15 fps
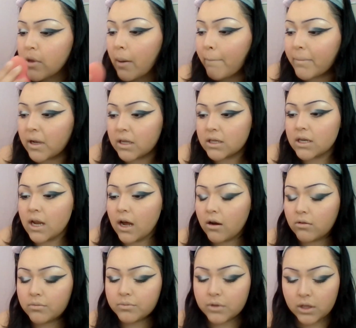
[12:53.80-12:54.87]
blend it
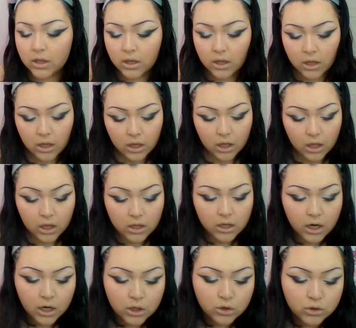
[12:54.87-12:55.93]
out, and then
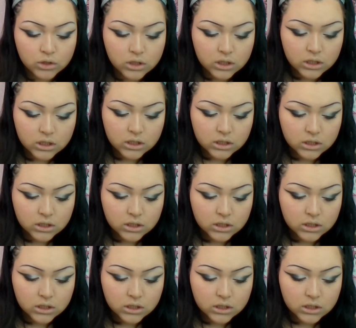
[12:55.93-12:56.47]
I use this